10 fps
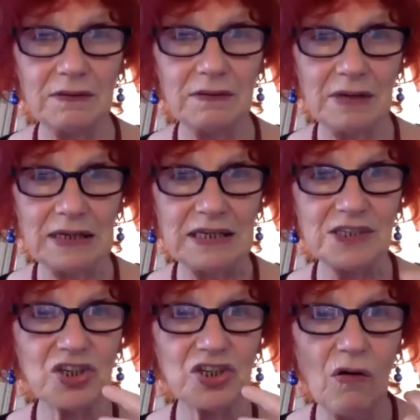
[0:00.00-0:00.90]
and
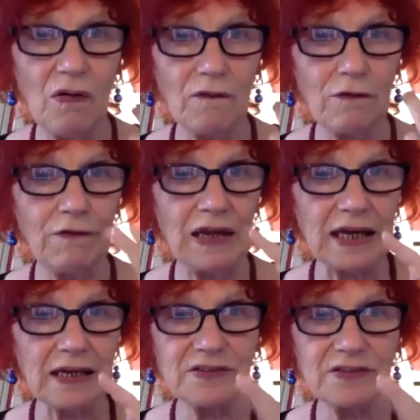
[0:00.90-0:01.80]
his tongue
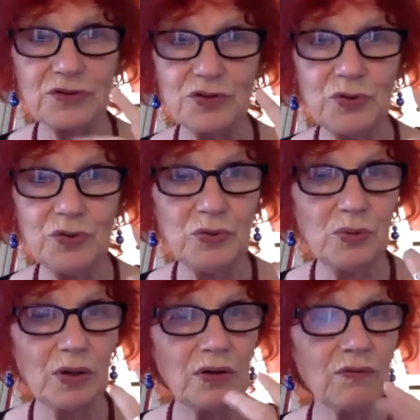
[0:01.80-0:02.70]
flicks to
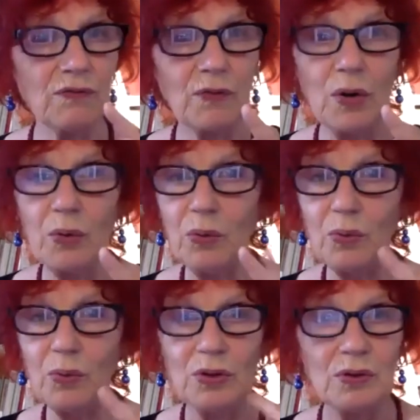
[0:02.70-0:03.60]
and fro,
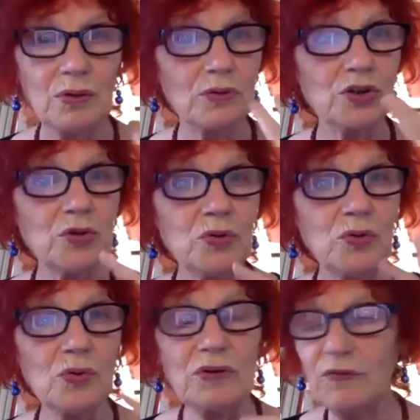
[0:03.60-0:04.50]

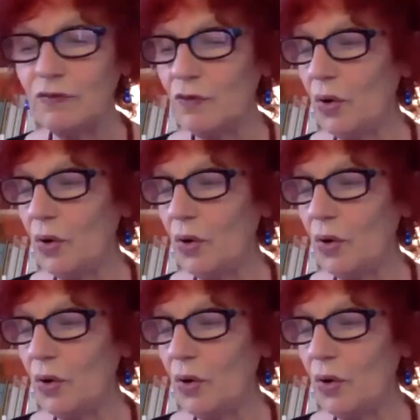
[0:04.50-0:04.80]
to and fro.